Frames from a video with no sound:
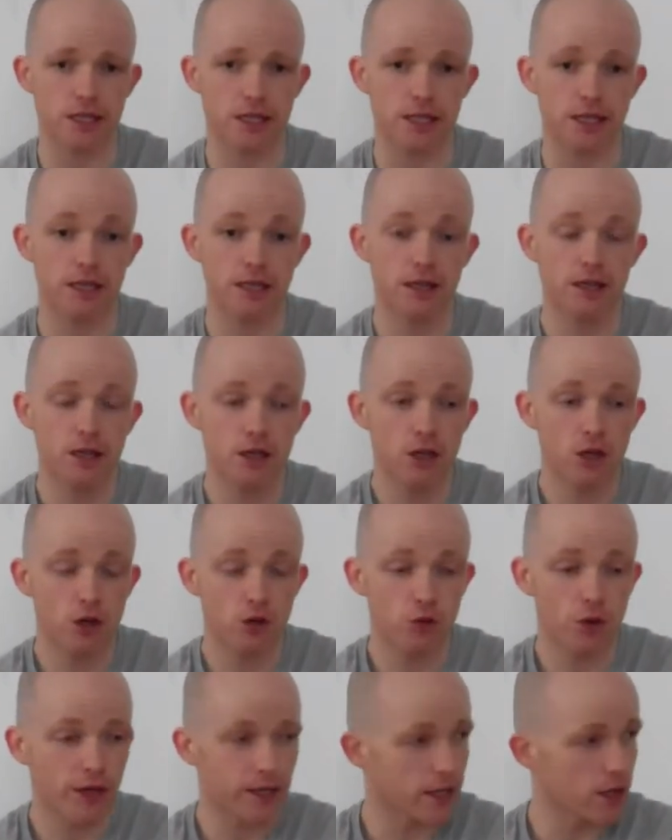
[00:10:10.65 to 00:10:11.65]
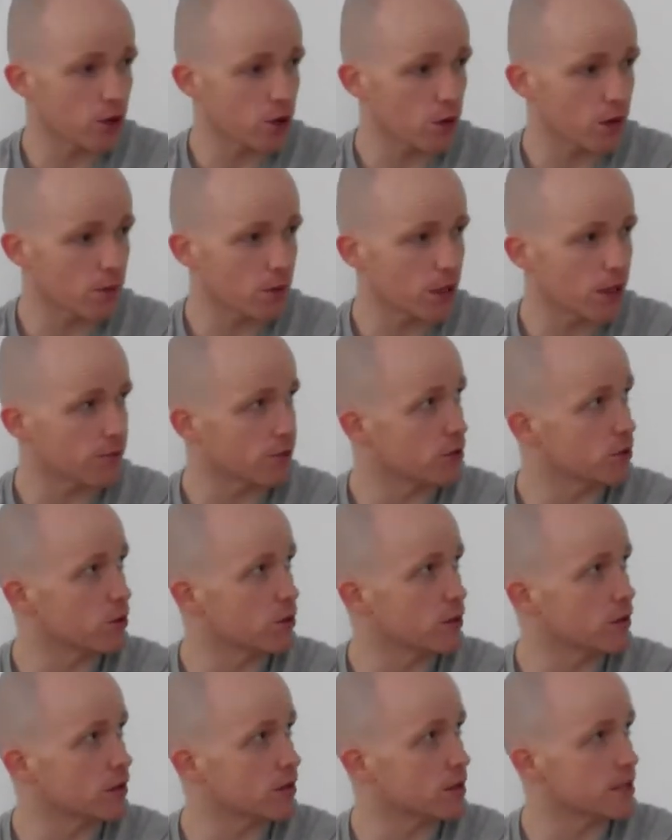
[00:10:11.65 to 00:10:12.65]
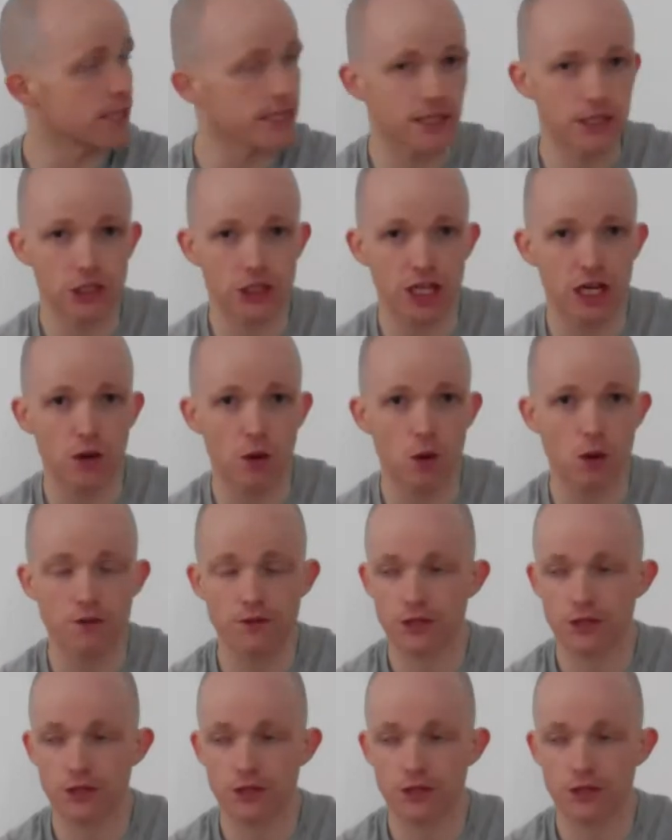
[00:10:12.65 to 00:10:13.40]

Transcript: Right now though, I'm going to have to go and take a shower.